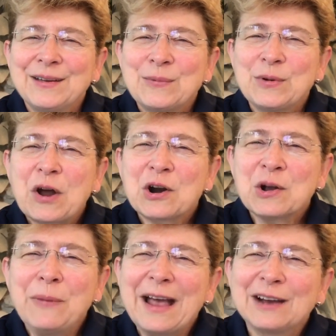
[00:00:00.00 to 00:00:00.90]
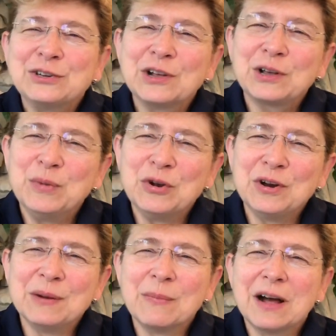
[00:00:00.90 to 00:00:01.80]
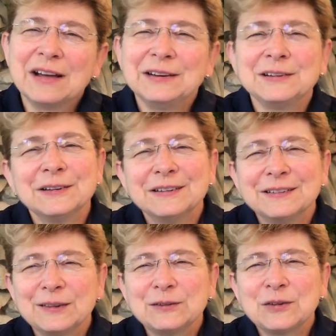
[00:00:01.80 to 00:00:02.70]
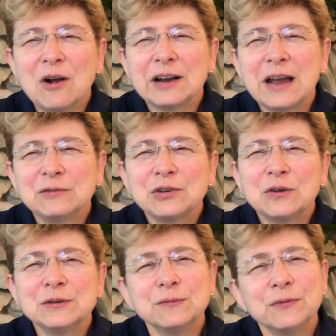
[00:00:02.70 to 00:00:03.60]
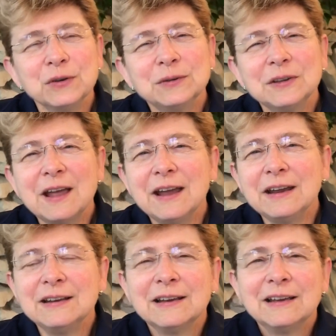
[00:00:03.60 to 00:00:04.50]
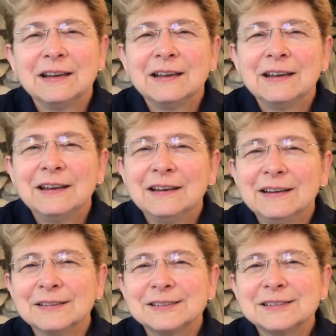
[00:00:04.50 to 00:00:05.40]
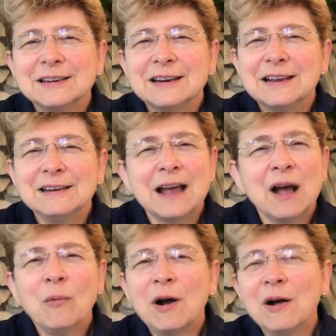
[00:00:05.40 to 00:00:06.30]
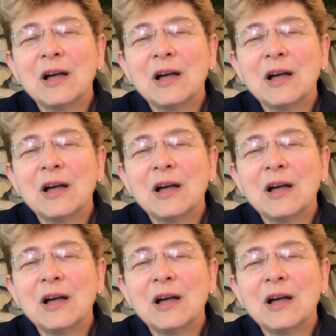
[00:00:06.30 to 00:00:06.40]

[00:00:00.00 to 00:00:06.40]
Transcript: With our compassionate community in mind, the song I have chosen for you today is Not While